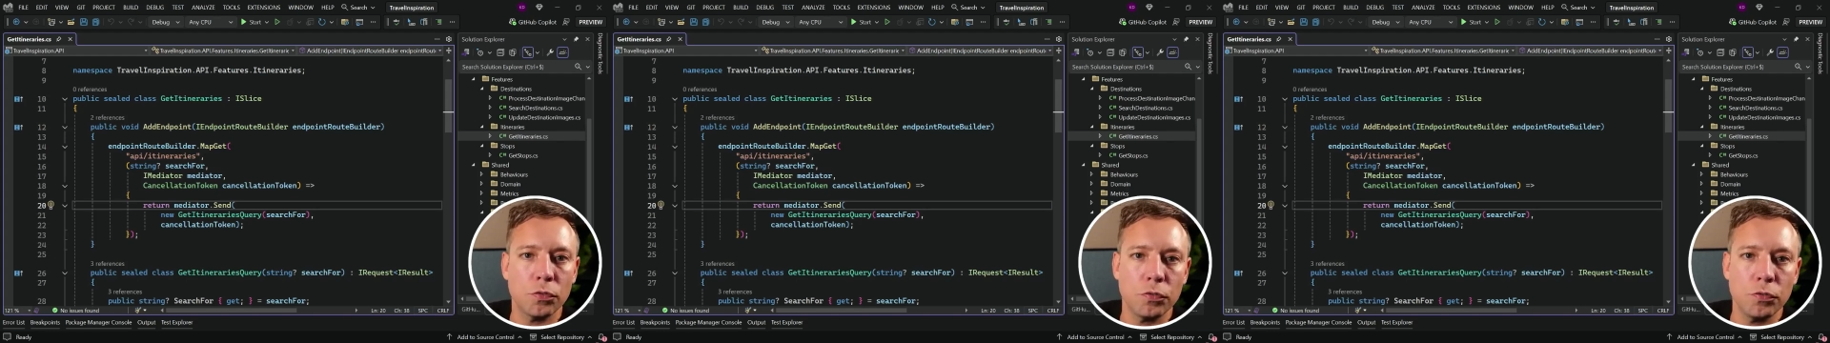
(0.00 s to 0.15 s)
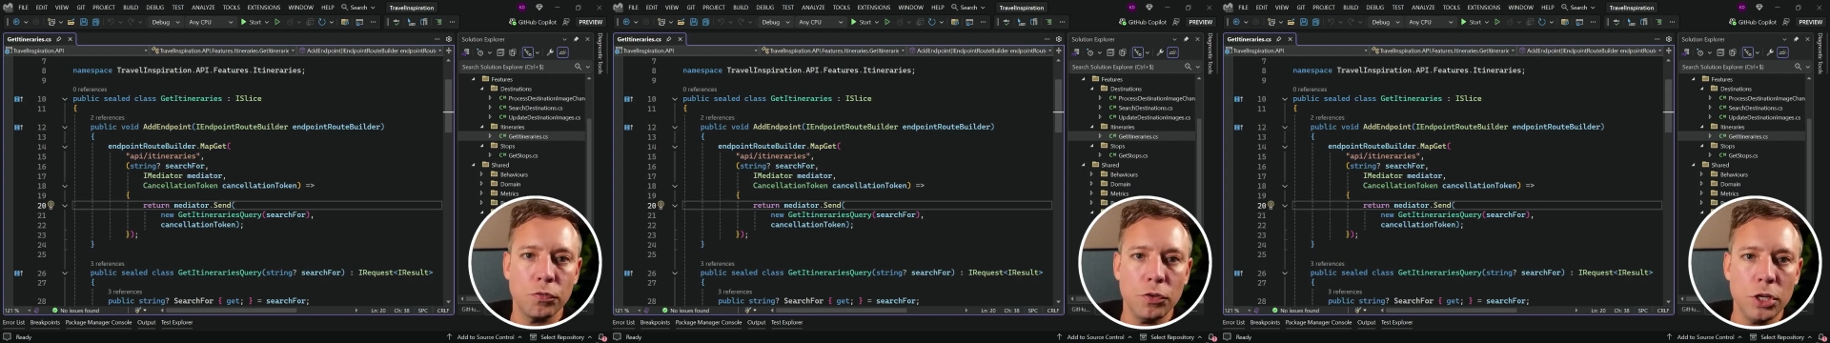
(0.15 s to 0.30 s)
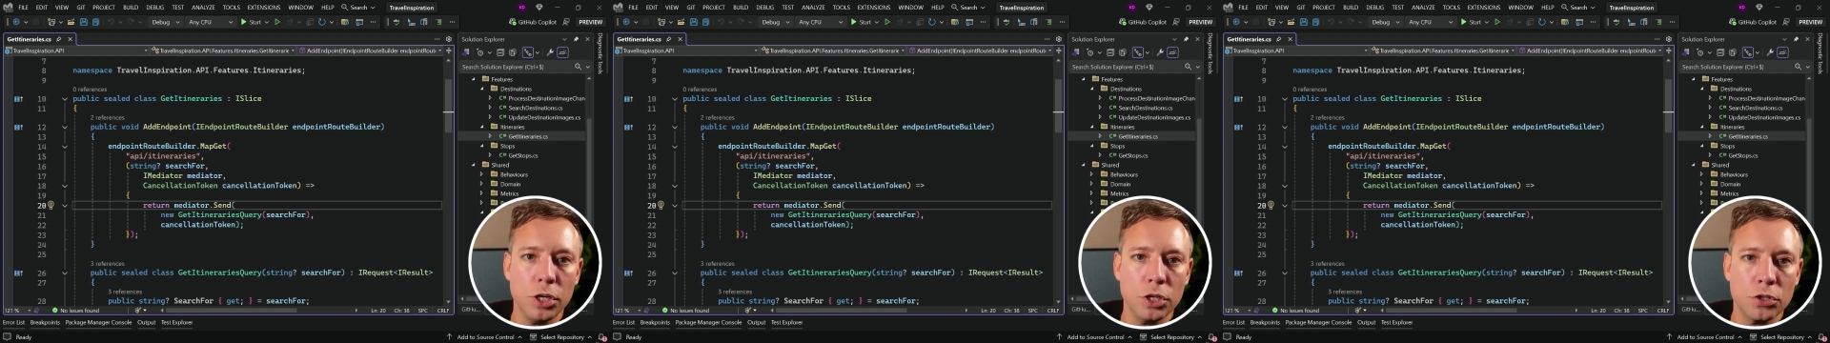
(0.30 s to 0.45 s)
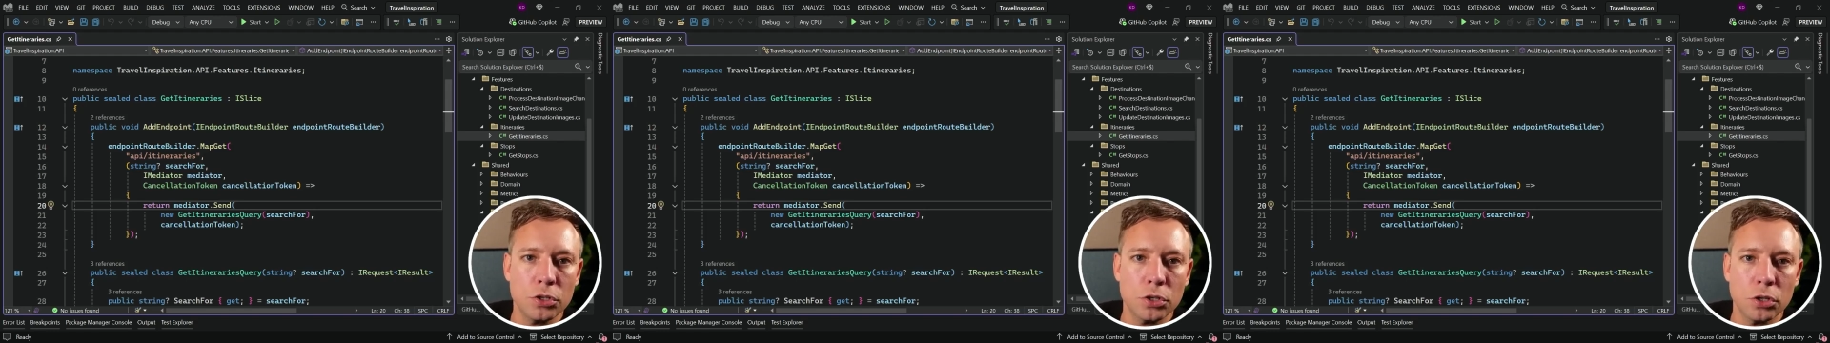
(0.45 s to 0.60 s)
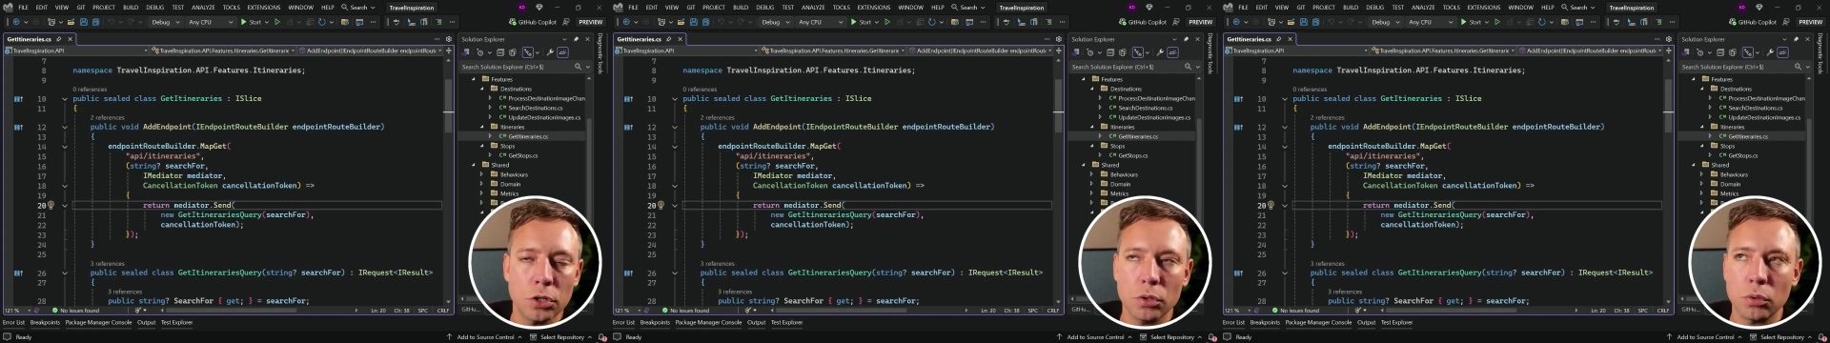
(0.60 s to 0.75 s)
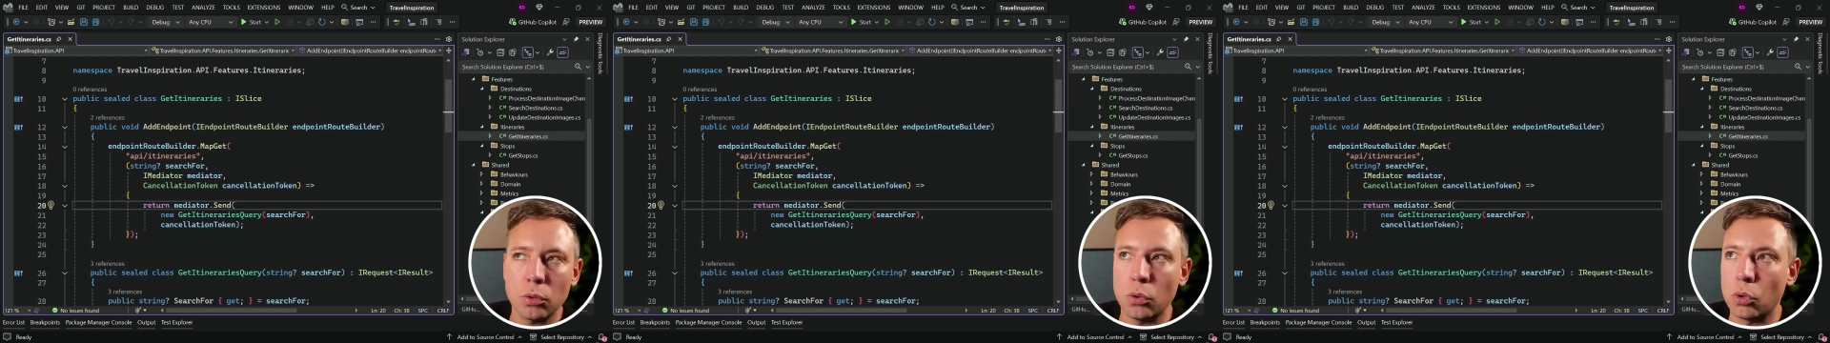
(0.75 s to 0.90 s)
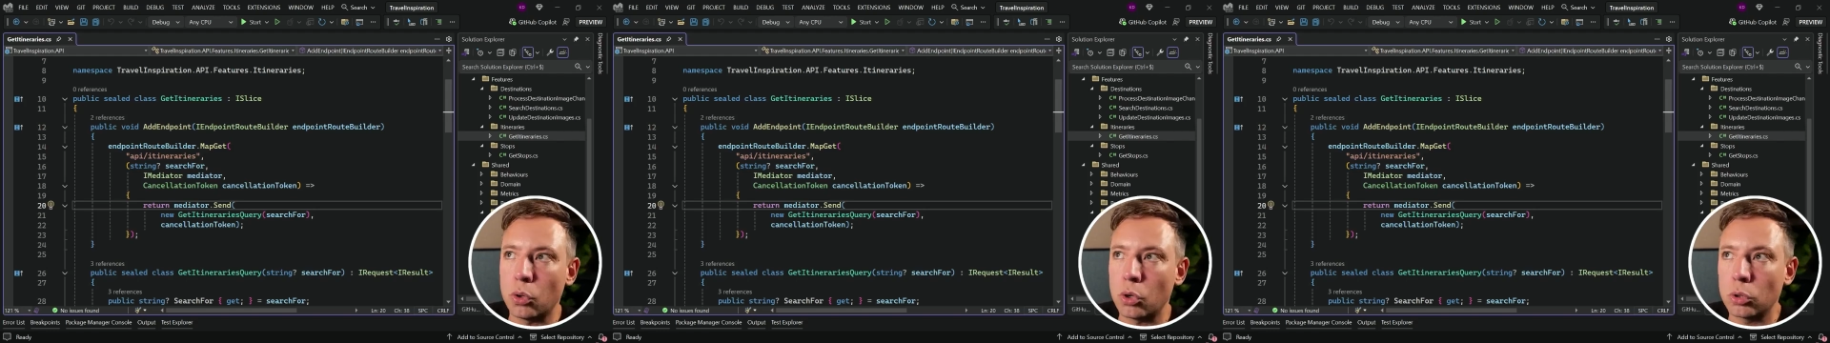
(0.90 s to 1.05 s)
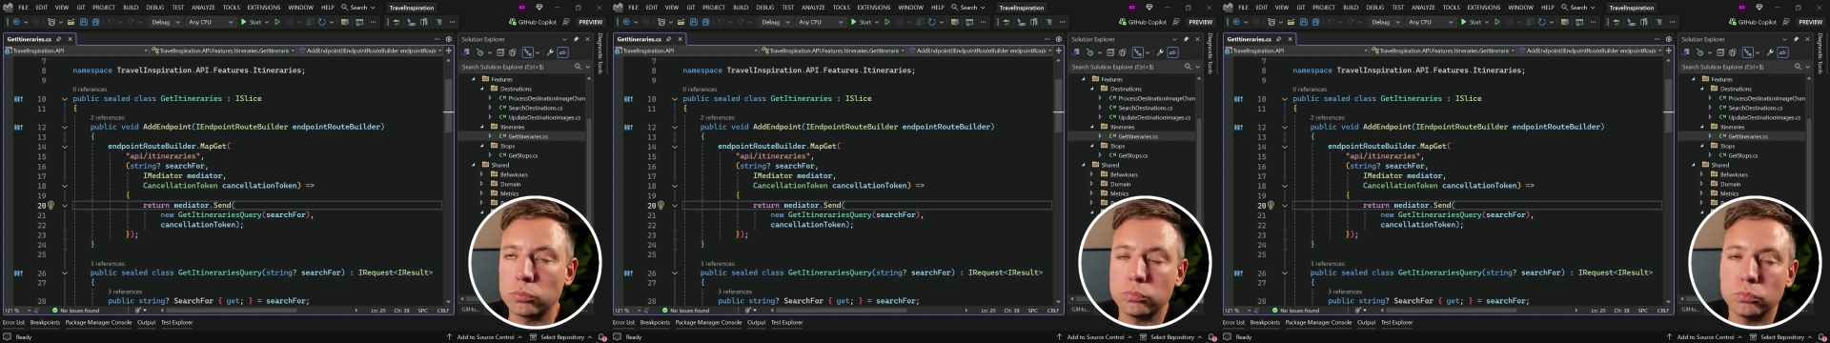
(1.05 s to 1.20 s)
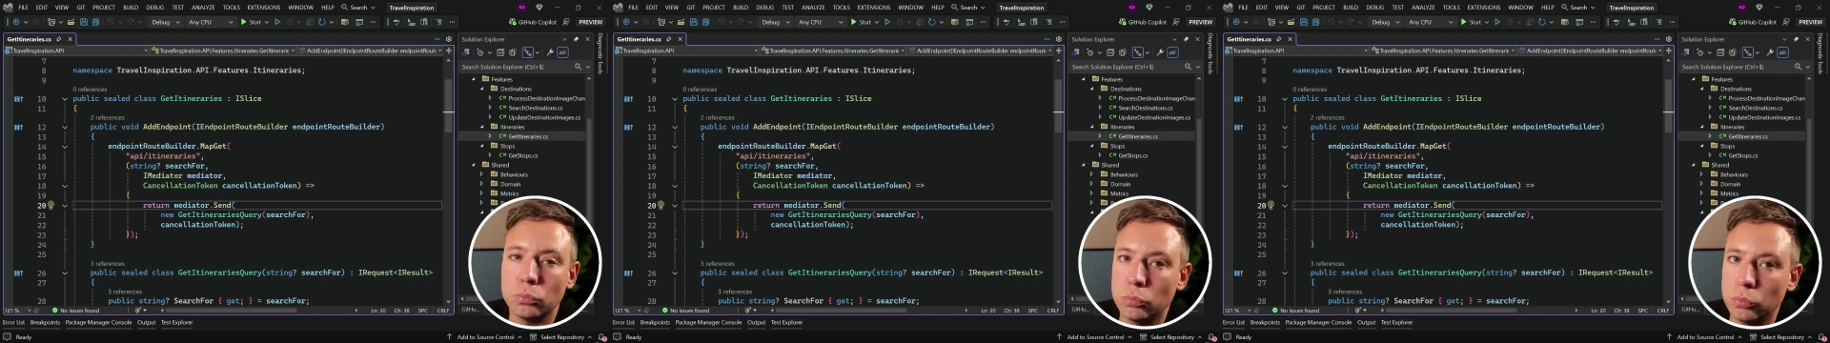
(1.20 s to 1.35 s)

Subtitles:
feature or